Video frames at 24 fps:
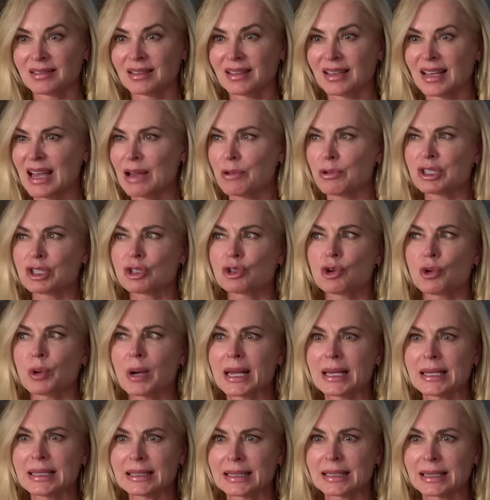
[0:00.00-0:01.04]
It was
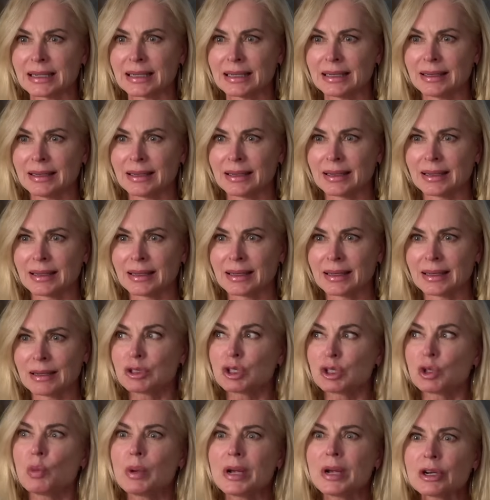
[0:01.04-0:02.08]
crazy. It
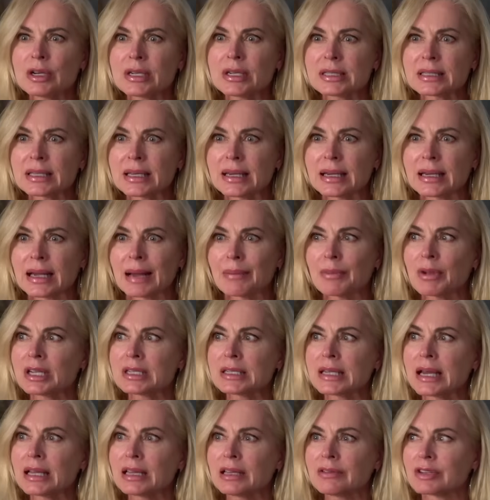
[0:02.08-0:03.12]
was the weirdest thing. I'm on
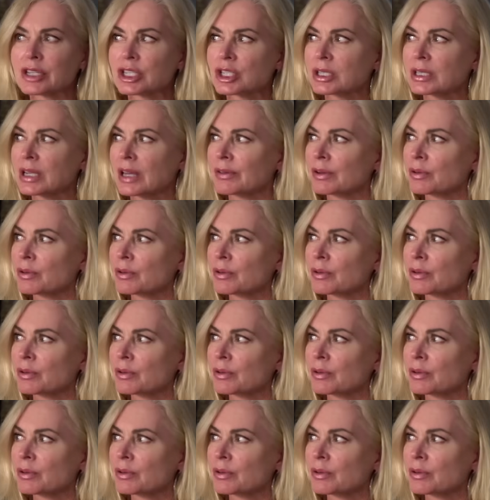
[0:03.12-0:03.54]
television.